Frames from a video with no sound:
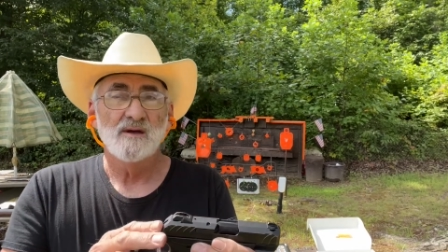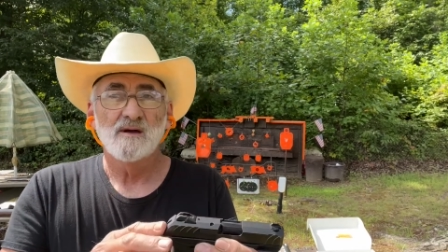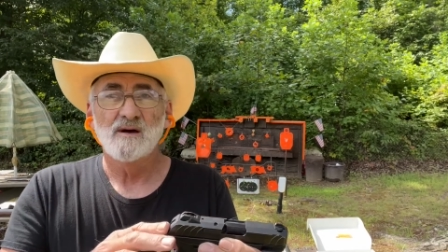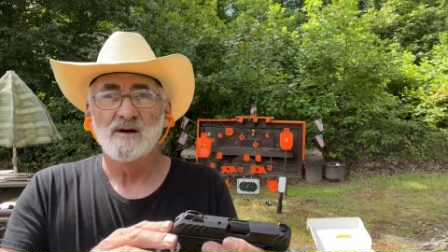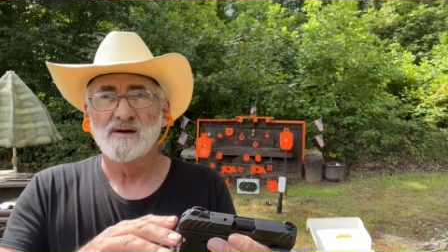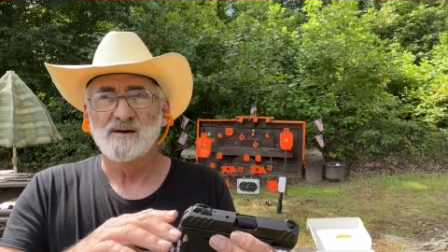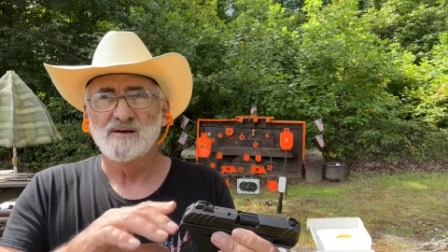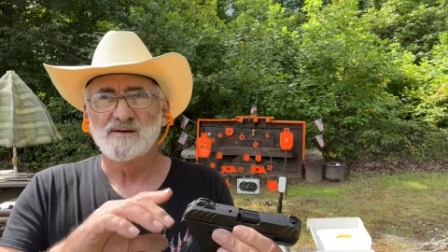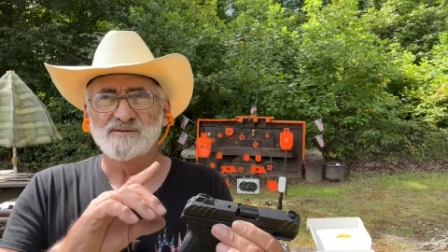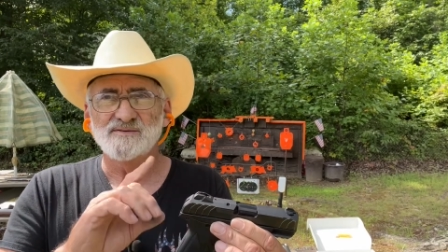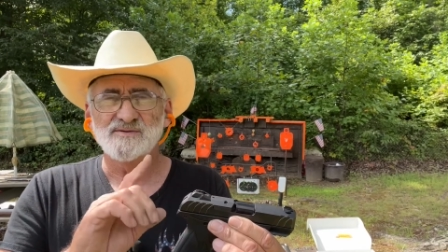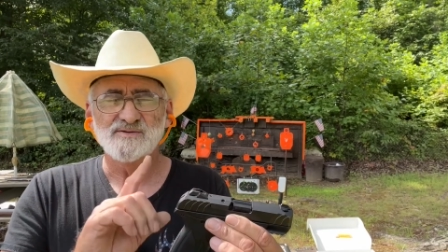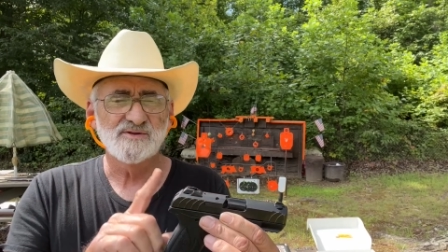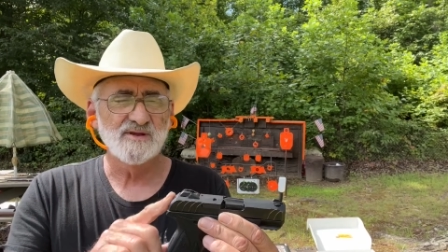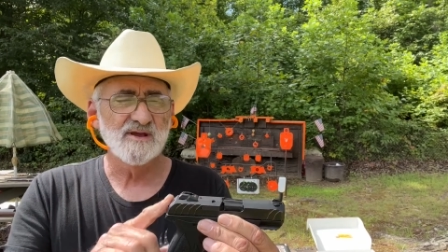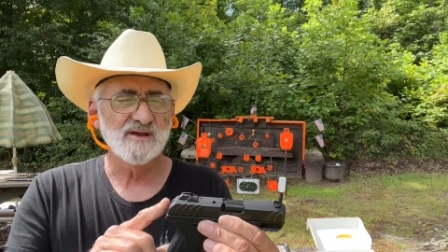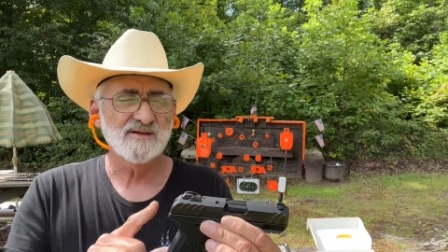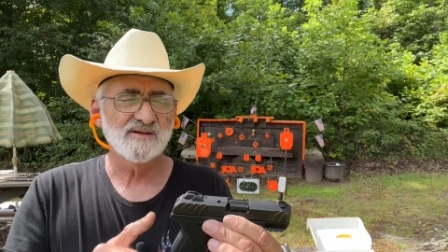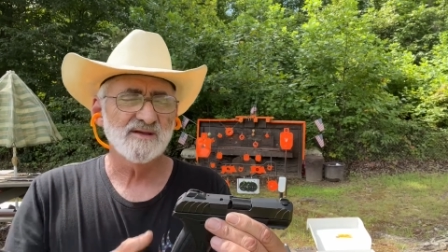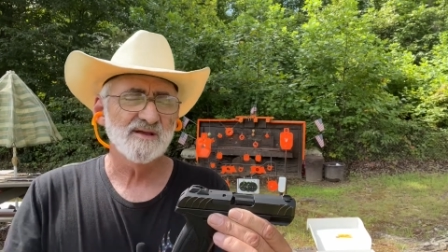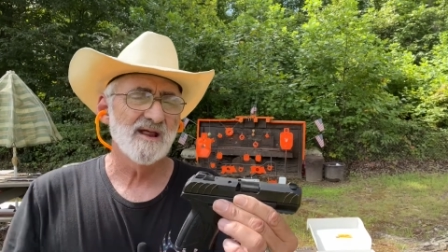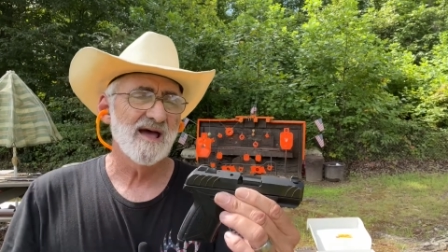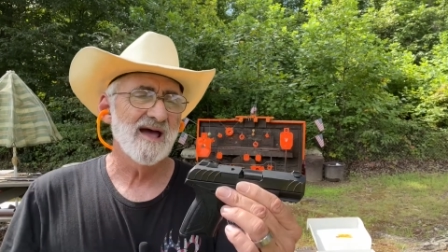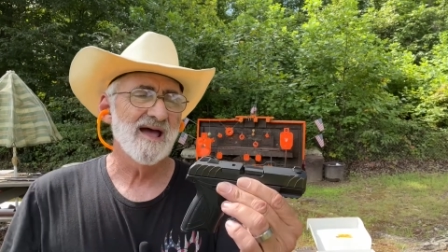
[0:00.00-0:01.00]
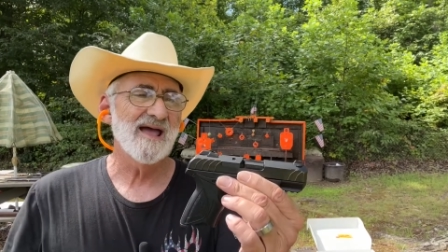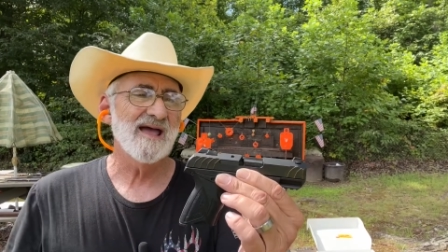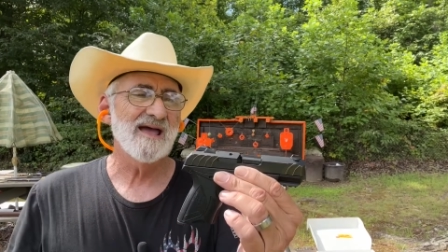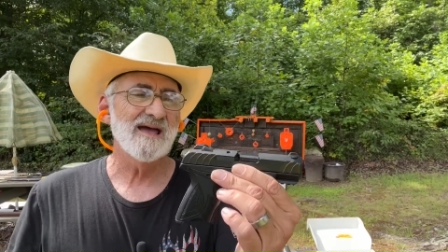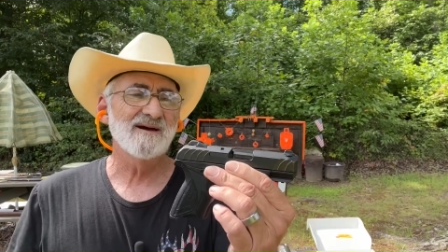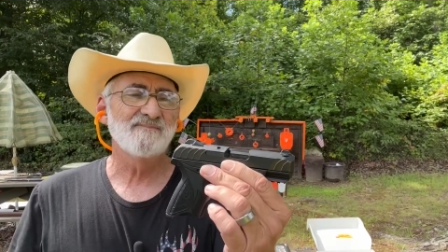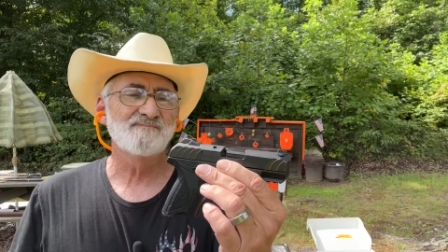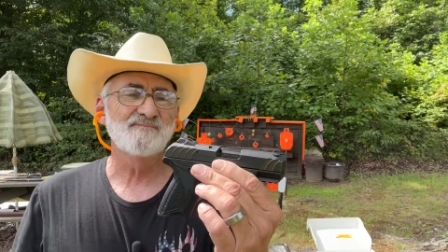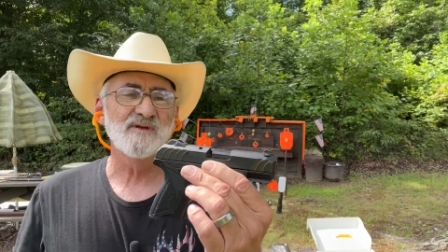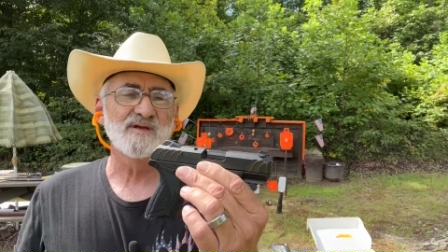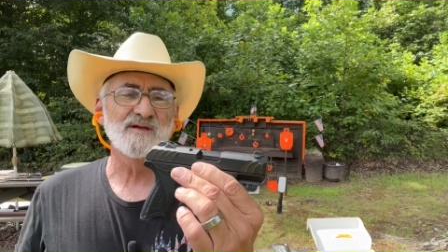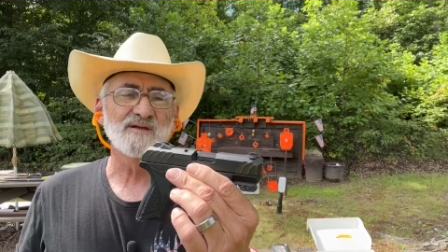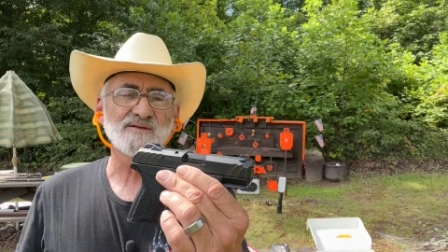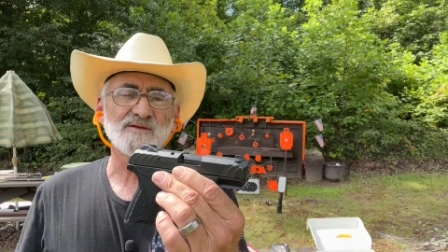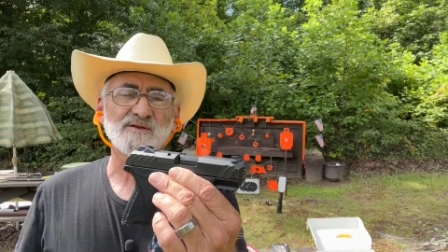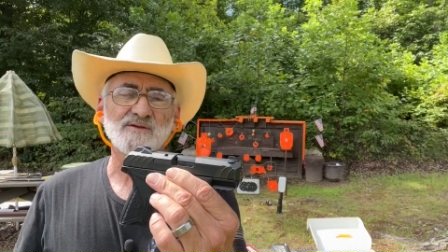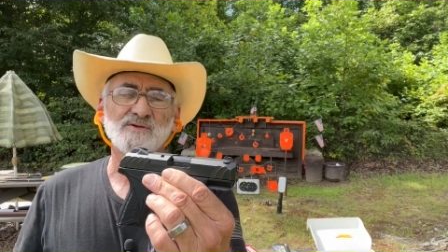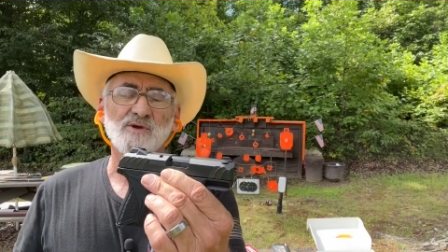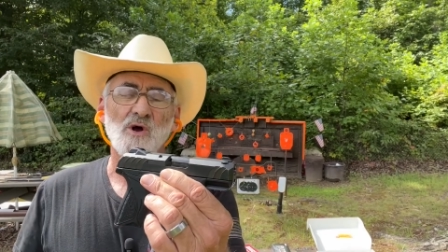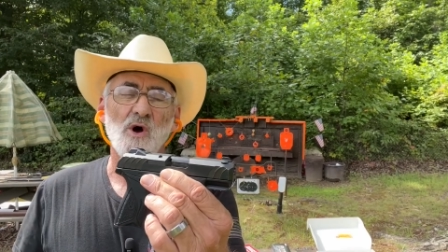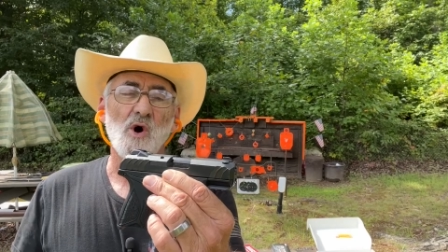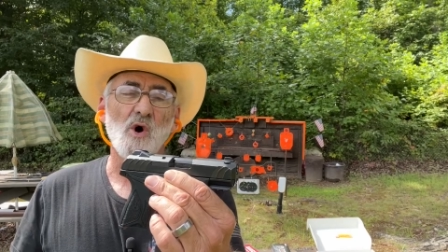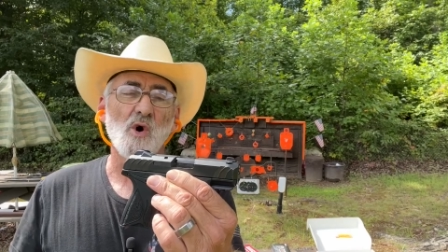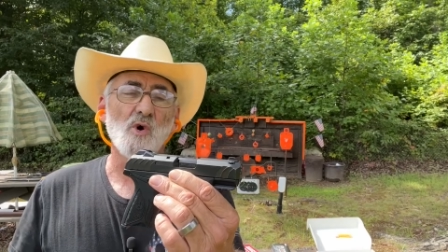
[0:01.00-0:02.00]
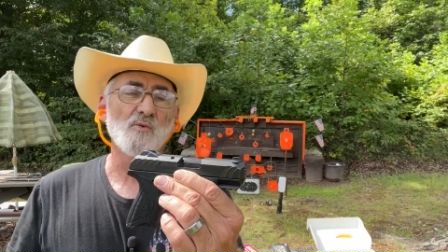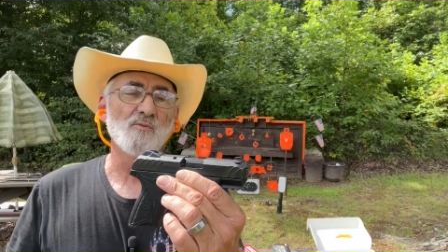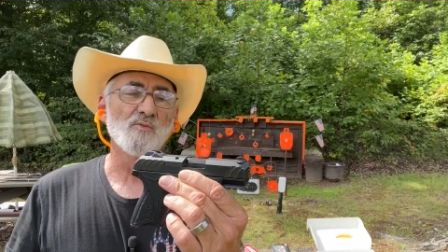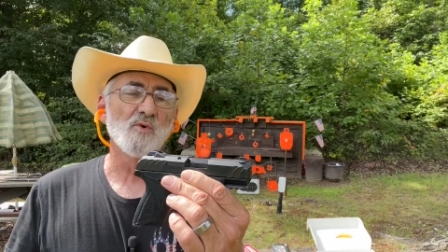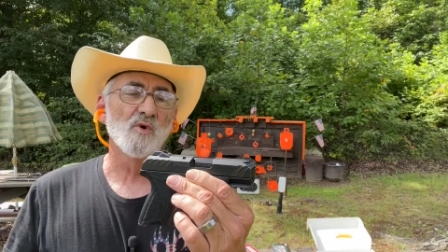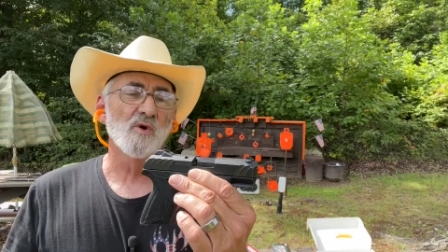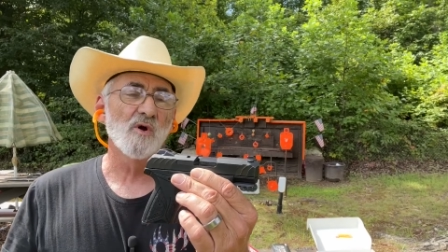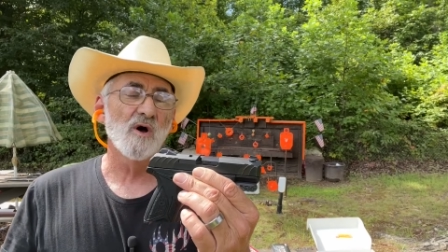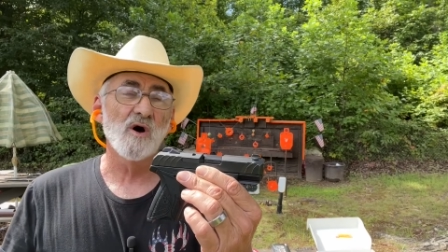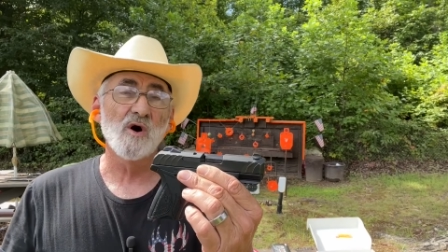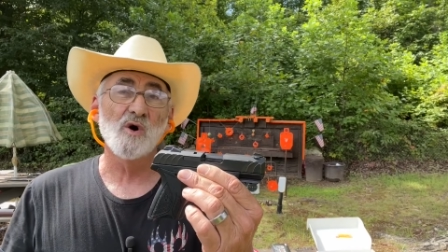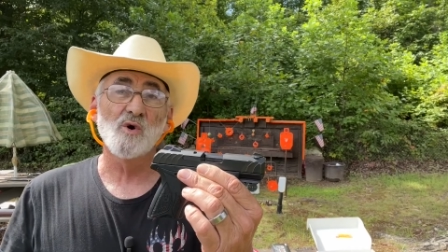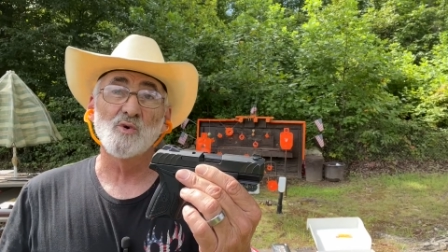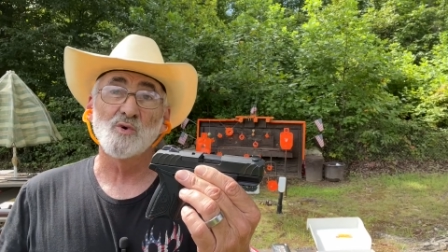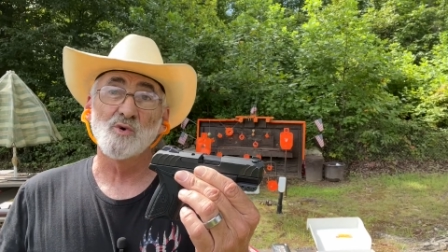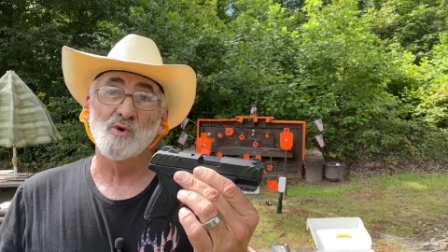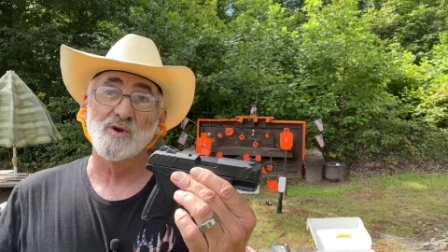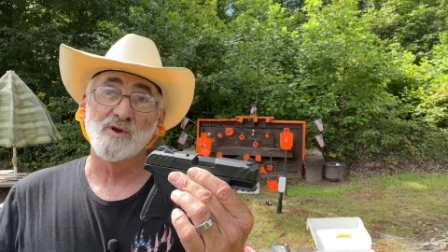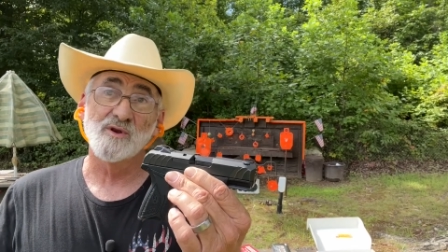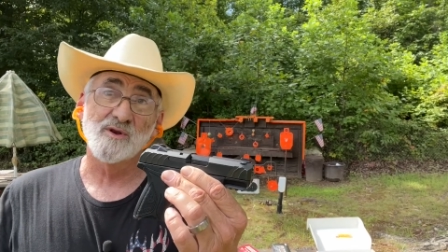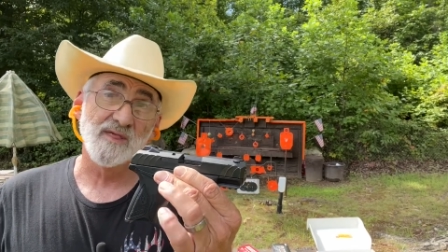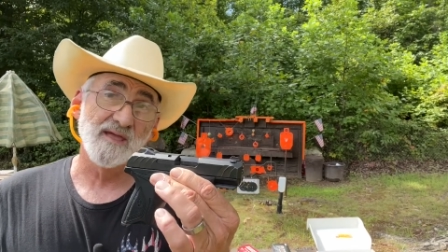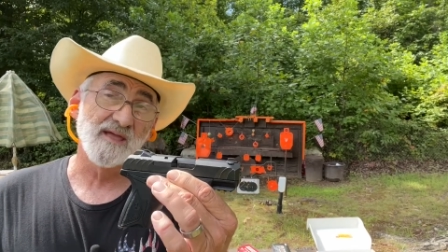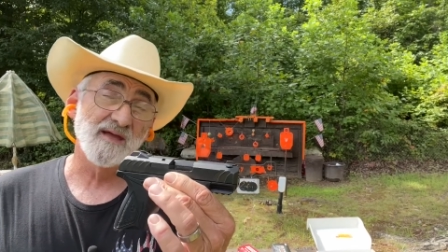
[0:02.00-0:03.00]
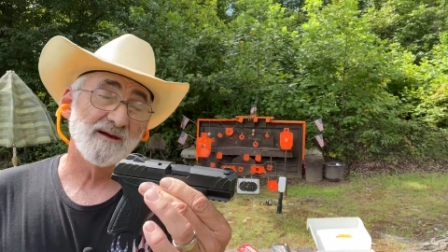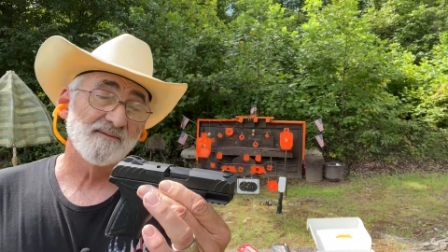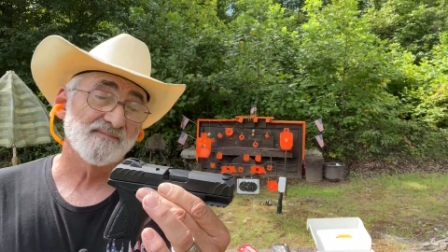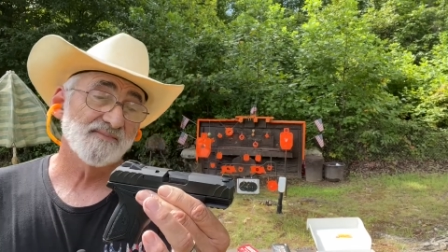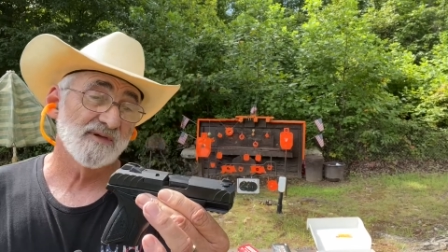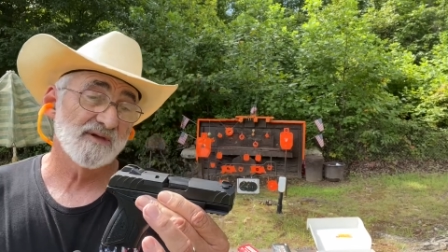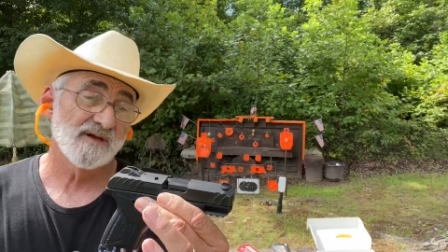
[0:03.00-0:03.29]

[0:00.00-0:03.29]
uh, six and a half inches overall length.